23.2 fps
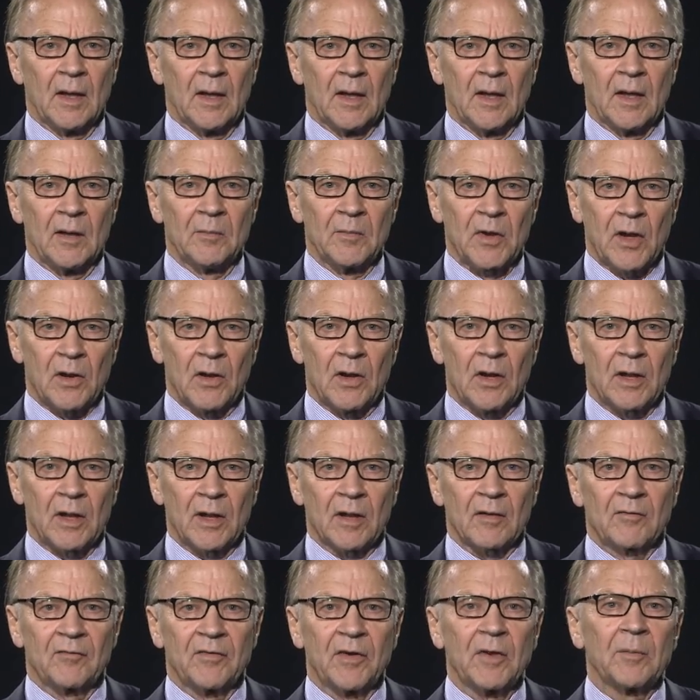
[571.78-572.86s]
In
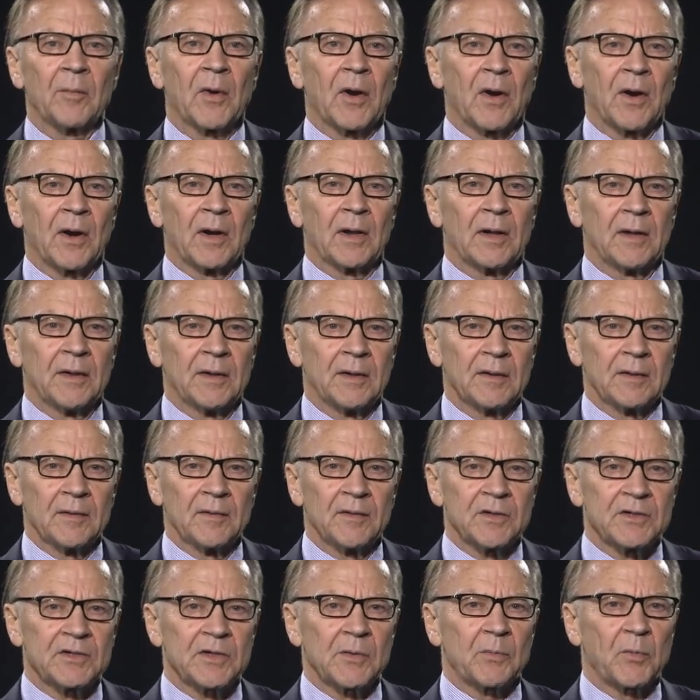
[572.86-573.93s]
McCulloch v. Maryland,
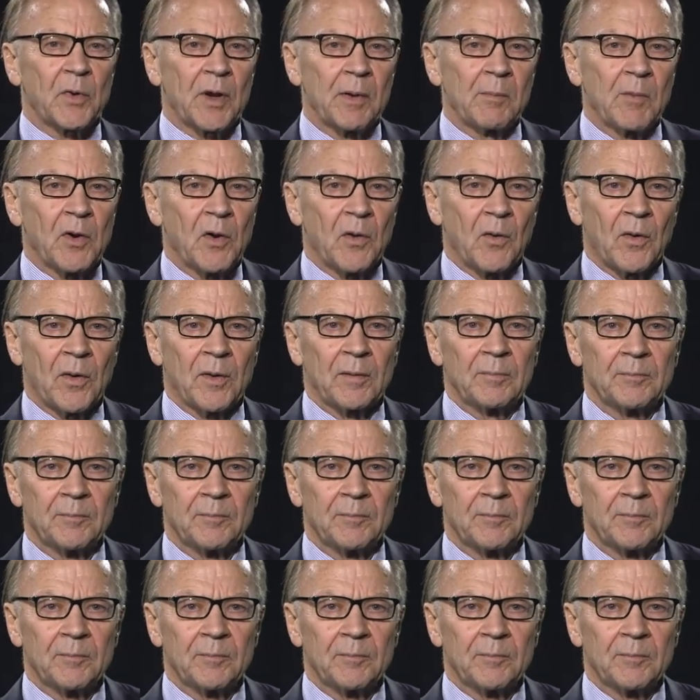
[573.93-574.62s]
the Supreme Court,